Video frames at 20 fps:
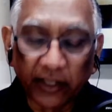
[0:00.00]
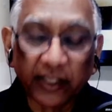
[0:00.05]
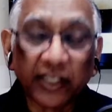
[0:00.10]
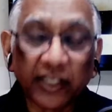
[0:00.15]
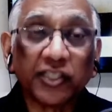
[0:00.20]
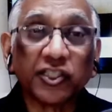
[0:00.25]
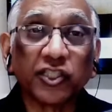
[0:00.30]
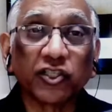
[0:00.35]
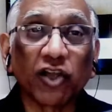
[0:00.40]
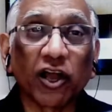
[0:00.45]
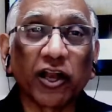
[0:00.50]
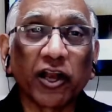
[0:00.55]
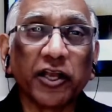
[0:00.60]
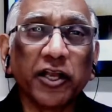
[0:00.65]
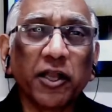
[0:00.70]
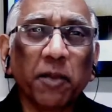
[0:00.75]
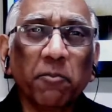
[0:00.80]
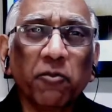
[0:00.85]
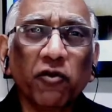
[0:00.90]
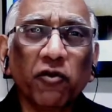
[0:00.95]
She's got a
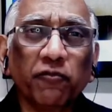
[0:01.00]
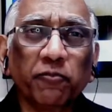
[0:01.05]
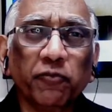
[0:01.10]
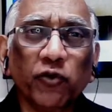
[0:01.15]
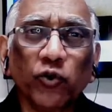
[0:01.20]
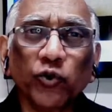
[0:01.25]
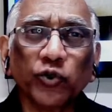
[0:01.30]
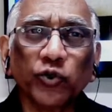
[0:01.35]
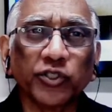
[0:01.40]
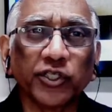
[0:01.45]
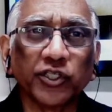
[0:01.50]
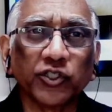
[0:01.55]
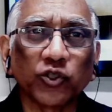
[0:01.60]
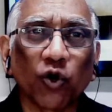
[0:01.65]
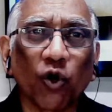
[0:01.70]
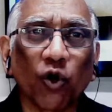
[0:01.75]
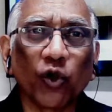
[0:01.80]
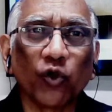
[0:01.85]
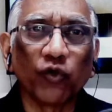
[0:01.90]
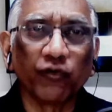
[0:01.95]
number of bruises
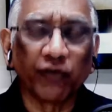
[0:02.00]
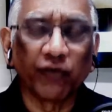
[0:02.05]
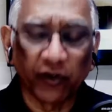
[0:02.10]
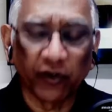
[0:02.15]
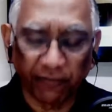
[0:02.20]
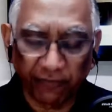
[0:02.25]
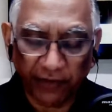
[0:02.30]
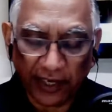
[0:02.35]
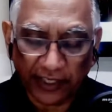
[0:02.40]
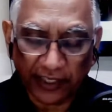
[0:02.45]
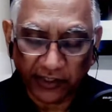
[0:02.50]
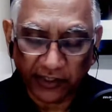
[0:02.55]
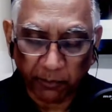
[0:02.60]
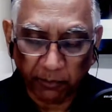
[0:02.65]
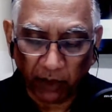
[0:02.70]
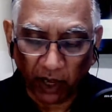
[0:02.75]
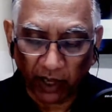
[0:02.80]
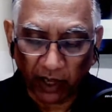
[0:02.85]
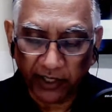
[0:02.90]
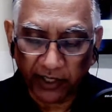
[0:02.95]
all over her face and
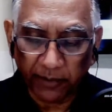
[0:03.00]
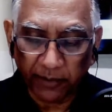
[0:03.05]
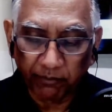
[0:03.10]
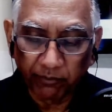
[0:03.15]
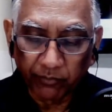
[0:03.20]
body.